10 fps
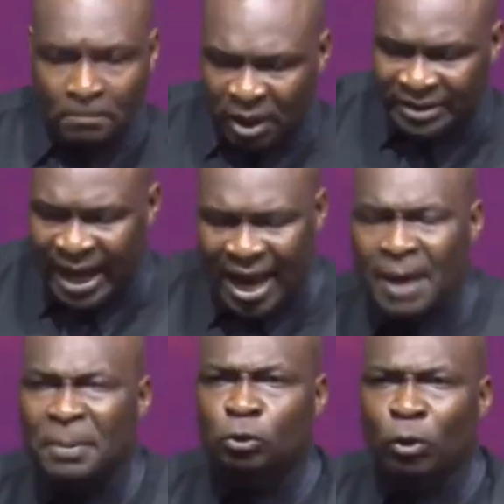But they are
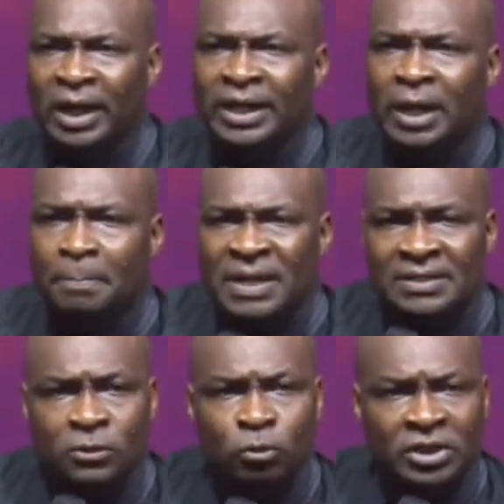able to lead the
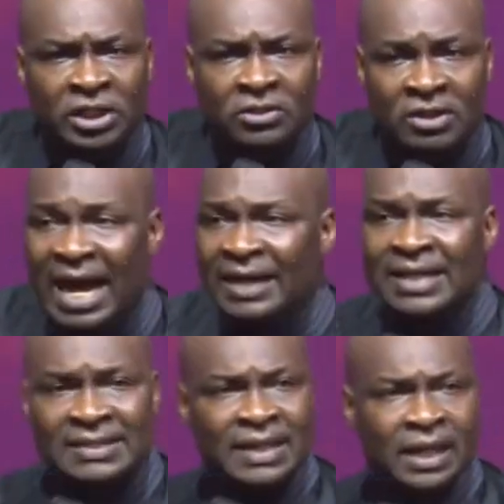person to Jesus and
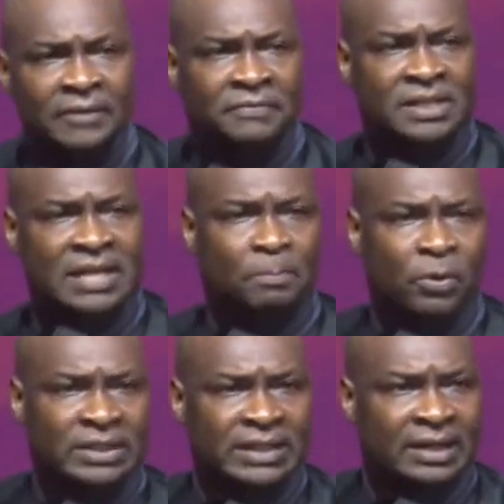they still live
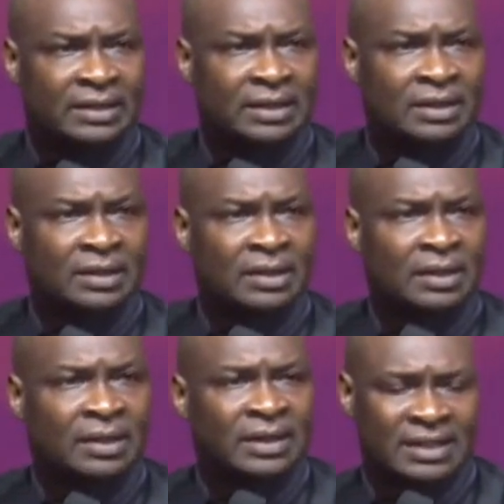disappointed.
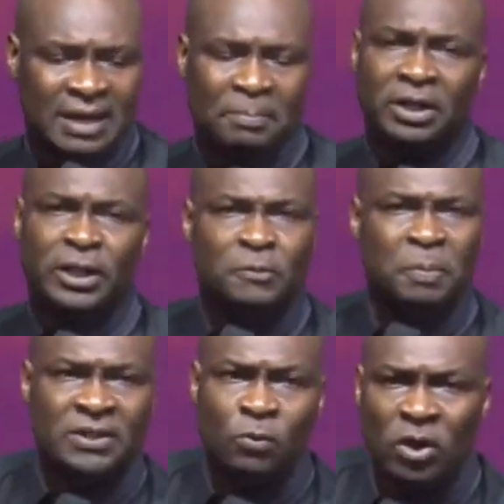They say, but this
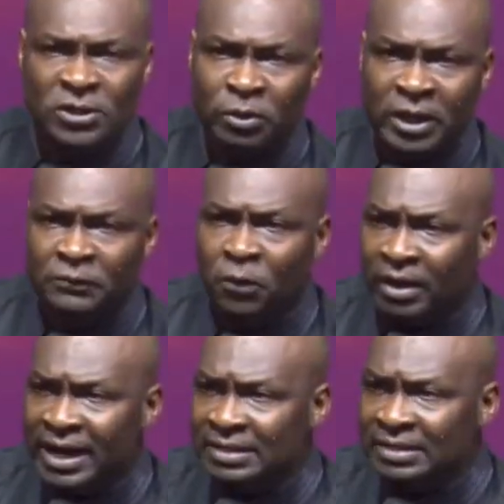person was looking
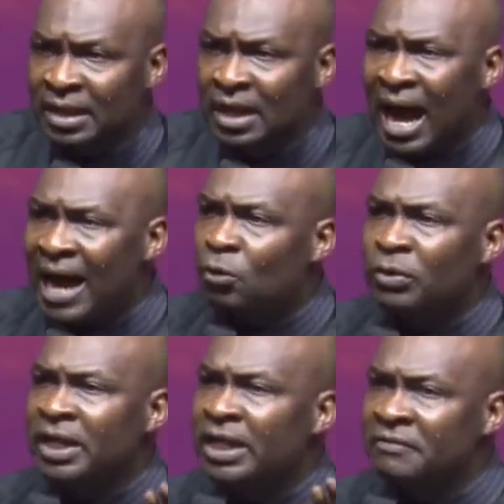for rent. I
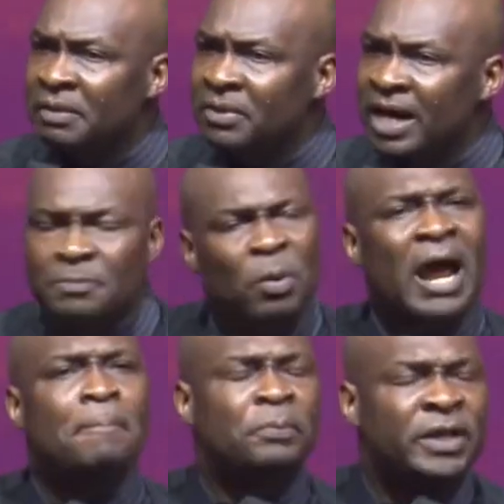couldn't give him rent,
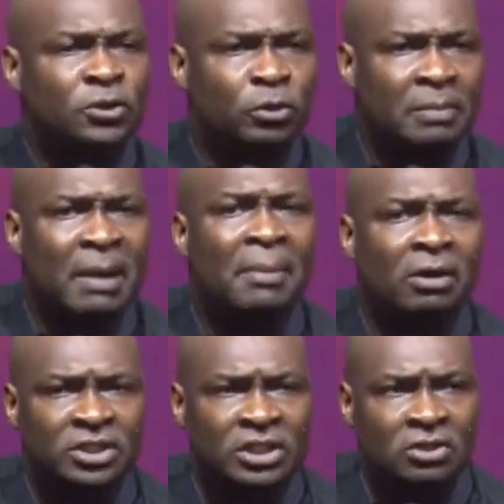but I preached to him
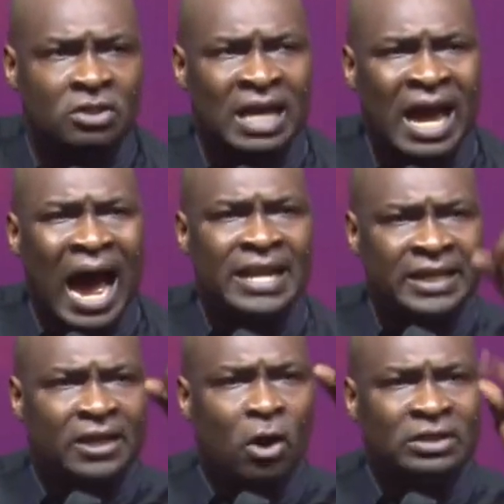about Jesus and
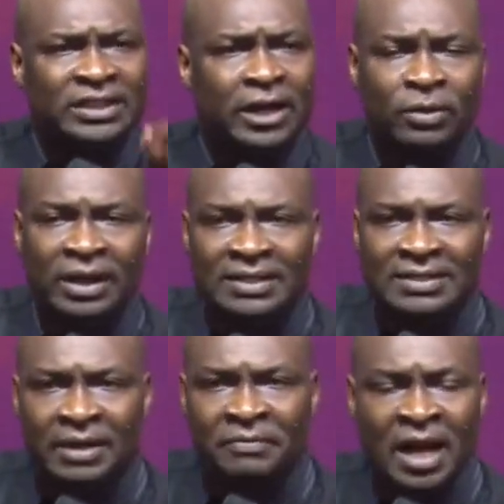he got genuinely
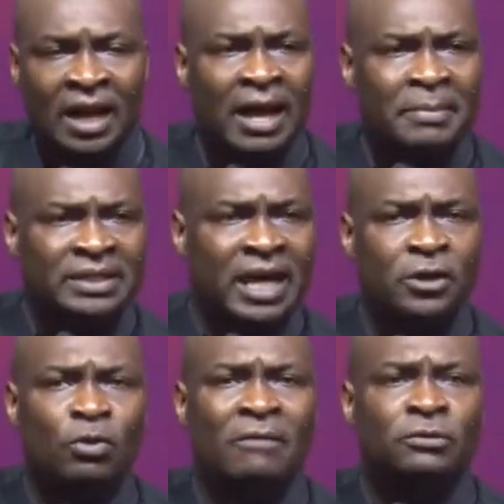saved. Let me tell
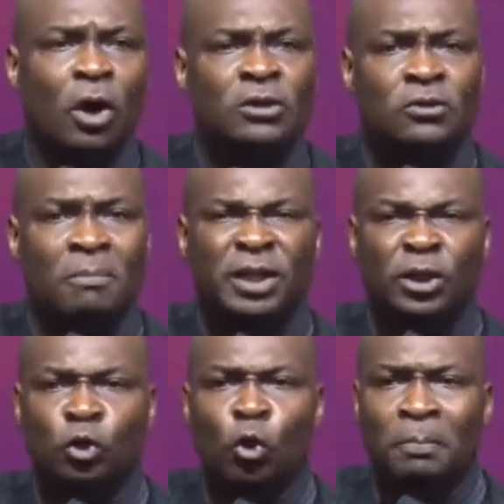you, you have done
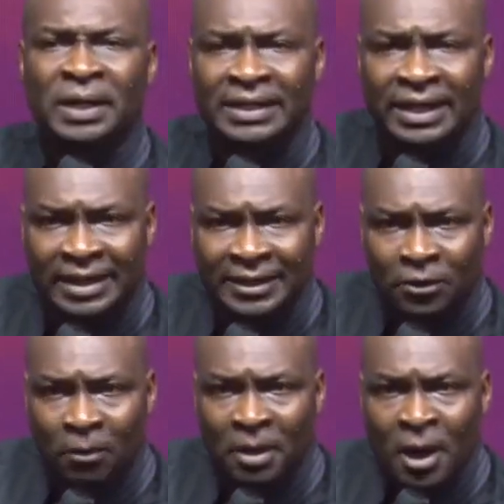something noble in the
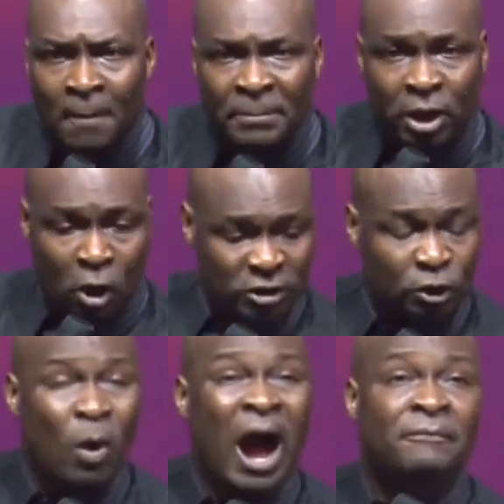kingdom
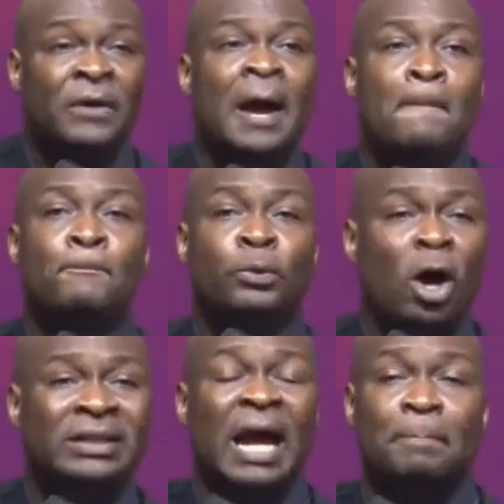because you have
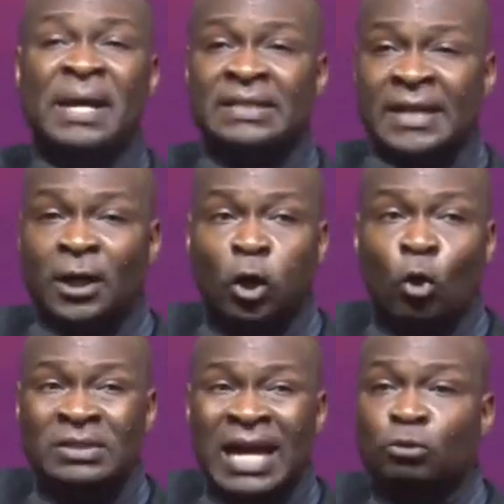brought that person
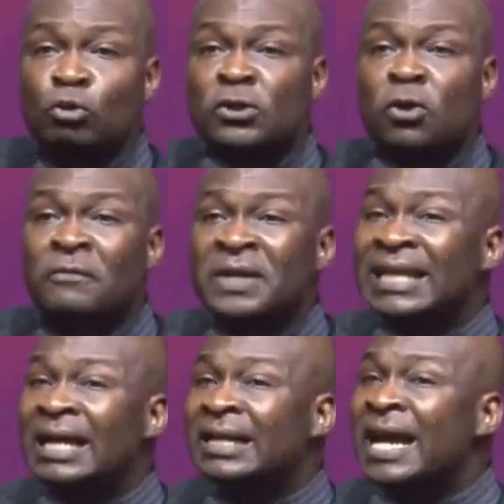closer to solving
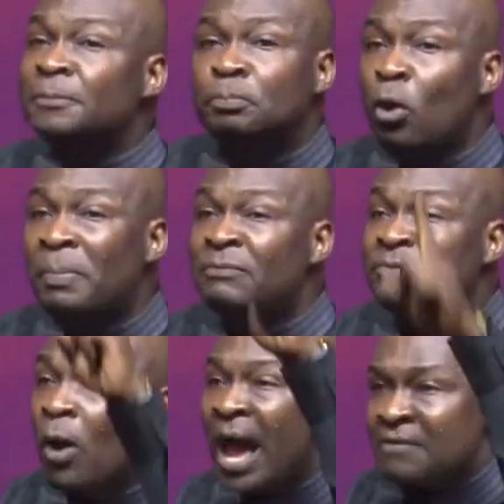that rent problem
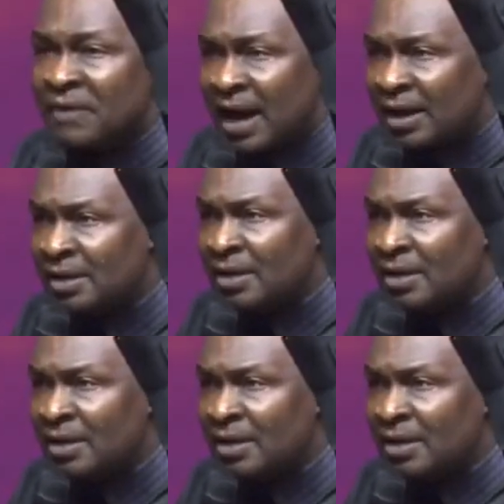forever.